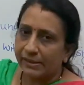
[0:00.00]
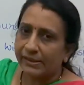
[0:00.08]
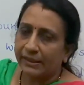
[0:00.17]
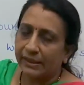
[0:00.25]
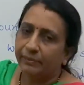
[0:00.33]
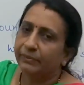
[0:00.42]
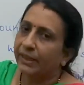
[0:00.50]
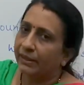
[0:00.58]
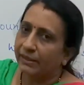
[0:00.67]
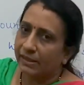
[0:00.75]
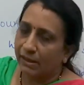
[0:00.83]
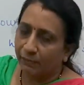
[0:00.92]
scheme, that
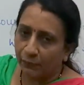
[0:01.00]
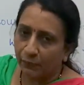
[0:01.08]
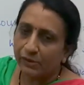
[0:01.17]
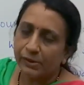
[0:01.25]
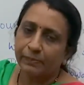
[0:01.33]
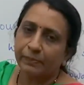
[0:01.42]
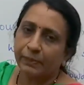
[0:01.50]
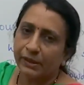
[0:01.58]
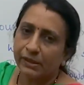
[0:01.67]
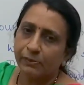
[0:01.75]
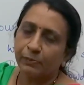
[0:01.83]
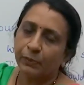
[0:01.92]
is our first
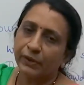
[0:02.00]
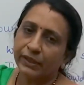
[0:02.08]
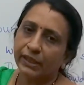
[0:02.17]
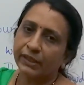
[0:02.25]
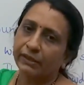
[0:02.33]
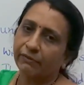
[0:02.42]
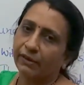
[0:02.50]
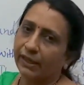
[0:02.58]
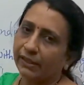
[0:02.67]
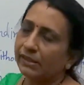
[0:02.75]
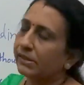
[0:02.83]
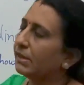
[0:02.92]
poetic
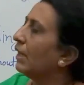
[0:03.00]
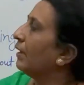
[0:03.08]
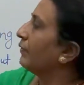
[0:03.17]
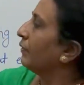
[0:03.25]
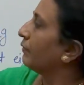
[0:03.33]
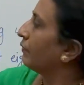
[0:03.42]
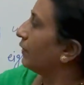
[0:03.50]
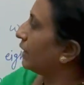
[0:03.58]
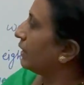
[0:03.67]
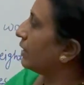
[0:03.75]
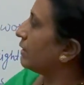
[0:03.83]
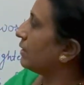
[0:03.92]
device, with
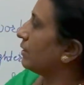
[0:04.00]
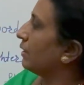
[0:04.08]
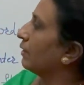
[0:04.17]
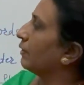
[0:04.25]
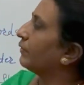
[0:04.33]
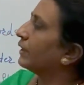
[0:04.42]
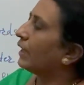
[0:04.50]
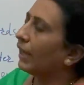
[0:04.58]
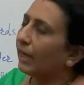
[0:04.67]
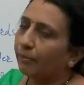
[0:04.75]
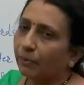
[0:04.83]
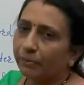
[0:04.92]
the
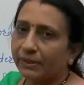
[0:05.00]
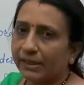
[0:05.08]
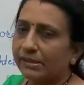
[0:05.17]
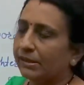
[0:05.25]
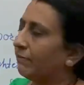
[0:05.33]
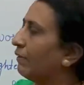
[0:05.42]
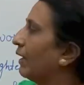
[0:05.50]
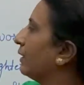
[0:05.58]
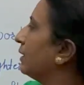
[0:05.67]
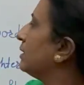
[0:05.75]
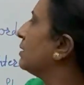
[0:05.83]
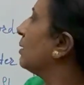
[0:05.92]
help of this
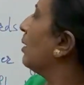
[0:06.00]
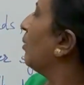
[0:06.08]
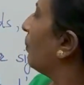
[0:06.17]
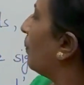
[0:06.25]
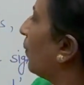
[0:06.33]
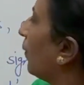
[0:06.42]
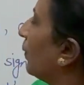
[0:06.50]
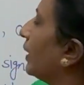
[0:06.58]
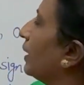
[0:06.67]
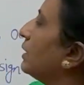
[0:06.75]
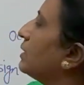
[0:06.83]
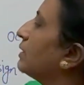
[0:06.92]
device,
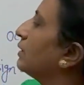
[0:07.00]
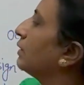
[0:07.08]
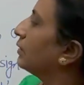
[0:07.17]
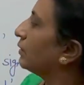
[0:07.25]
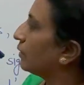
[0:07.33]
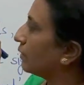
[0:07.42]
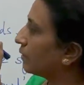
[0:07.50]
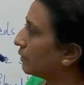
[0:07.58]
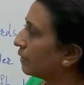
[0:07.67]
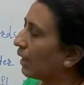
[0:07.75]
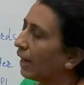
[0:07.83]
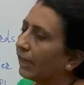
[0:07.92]
poet
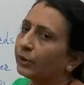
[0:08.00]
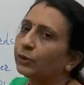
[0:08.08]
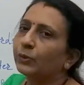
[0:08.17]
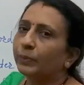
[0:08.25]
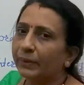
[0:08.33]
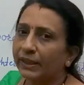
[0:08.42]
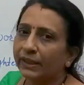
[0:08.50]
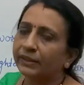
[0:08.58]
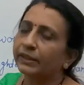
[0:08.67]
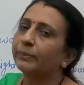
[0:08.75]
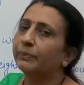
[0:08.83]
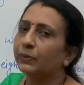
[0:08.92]
try to bring
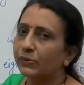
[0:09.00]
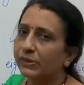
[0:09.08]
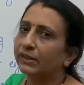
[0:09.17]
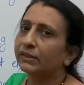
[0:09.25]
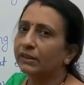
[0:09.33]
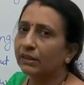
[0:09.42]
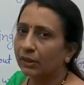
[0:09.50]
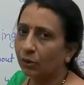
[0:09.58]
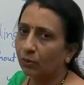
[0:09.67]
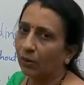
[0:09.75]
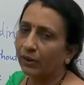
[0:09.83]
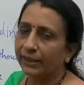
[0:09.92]
the musical
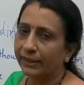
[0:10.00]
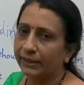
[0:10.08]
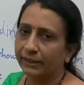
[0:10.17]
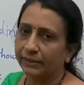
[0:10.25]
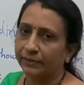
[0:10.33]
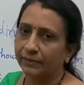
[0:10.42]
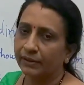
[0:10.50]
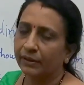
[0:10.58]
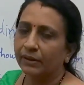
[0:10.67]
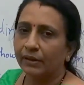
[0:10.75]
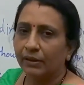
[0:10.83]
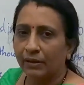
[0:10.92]
quality.
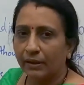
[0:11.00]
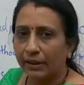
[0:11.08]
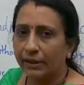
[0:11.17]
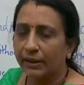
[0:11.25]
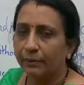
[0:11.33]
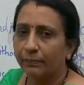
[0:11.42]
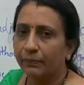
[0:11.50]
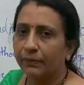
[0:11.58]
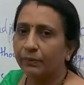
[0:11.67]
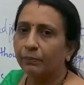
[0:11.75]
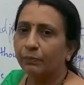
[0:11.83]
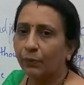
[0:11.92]
If
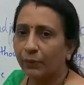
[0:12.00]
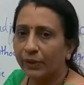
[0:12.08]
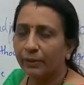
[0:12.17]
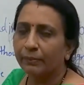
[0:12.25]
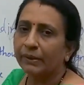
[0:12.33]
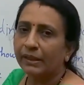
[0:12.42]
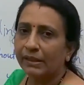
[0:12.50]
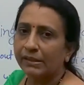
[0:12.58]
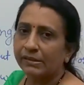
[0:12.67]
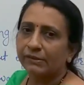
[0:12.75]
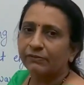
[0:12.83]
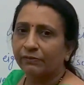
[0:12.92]
poem
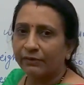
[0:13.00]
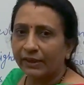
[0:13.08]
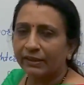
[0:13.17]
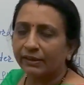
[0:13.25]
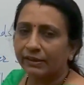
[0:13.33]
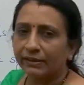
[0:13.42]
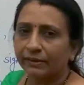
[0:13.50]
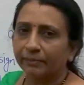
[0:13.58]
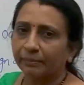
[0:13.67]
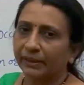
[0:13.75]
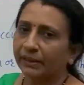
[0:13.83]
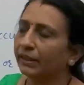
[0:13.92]
is very
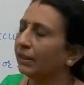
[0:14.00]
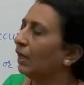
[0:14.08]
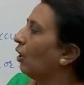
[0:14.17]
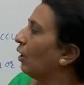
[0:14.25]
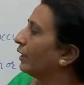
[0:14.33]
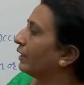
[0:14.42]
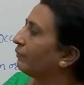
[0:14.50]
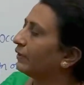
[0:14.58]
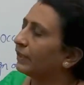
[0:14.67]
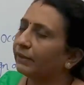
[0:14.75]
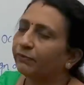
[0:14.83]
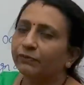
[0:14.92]
rhythmic, or
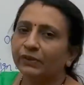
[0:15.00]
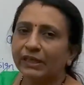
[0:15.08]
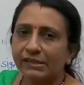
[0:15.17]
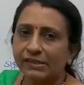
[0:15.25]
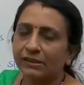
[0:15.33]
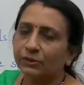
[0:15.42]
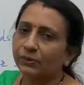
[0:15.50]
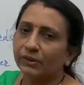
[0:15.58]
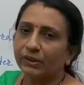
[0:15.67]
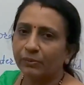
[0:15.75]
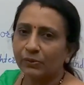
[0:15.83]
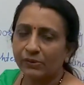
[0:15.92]
even if we listen to
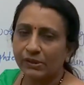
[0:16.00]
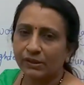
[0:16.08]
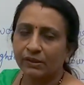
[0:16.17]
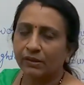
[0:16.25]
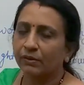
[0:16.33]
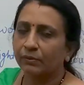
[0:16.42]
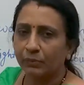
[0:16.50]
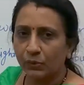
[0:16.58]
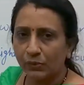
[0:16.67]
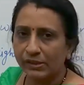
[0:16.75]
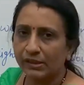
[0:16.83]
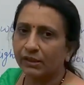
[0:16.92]
the
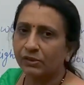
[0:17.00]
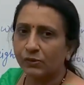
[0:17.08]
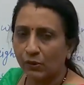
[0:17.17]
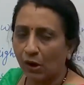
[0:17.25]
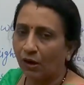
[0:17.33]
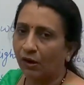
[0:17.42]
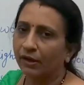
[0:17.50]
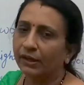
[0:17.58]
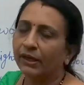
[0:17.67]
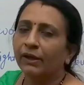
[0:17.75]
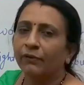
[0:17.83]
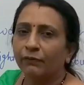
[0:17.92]
music song,
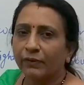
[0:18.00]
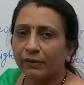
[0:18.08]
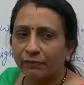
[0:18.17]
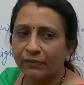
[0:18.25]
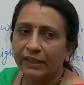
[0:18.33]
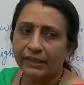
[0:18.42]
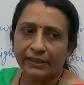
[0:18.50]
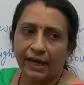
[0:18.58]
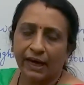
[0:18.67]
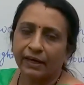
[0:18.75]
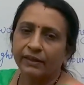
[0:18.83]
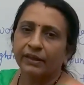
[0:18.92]
we feel
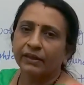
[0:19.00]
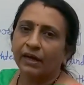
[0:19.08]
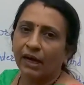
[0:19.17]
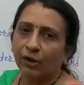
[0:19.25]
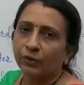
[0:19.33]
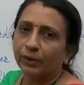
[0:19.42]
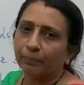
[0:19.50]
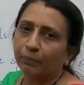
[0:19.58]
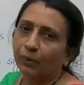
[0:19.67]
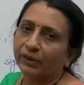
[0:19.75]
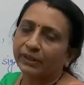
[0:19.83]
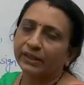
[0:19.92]
that how
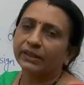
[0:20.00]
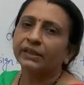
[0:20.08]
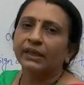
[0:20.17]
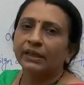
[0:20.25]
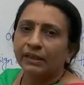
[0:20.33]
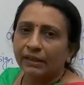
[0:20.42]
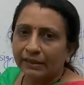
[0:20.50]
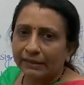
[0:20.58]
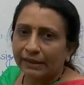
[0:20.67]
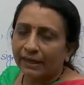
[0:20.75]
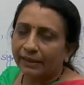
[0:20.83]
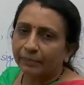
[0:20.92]
important
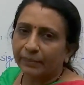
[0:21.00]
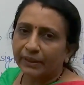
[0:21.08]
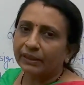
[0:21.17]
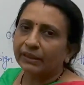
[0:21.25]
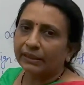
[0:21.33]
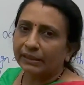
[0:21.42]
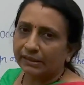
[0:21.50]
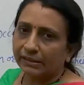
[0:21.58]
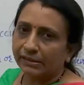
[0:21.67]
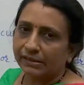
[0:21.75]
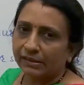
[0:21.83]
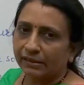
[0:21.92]
rhyming
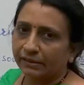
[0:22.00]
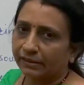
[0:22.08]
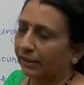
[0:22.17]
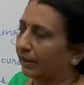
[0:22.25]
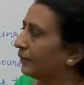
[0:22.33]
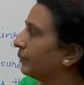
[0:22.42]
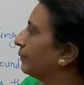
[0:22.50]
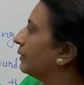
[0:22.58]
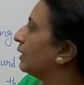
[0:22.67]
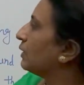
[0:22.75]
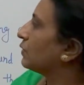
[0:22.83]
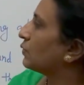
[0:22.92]
is there.
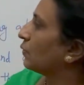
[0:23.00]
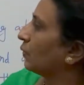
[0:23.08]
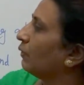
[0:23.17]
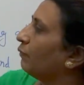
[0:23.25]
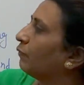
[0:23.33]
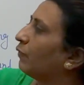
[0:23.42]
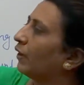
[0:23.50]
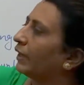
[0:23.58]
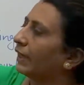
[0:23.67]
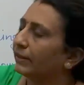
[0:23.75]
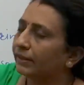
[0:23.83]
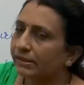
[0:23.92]
So, for
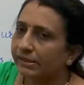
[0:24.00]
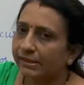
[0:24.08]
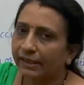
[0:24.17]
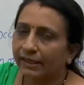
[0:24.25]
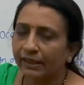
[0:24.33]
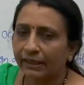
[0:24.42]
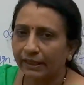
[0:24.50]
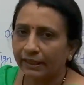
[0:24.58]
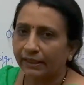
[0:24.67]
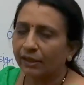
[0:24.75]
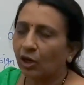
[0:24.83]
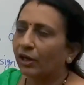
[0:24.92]
understanding
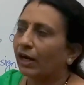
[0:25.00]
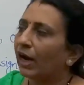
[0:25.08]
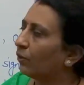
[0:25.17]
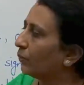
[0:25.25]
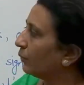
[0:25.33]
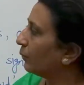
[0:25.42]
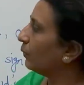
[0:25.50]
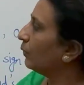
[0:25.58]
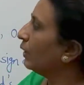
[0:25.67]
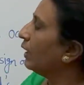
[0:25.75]
it or how to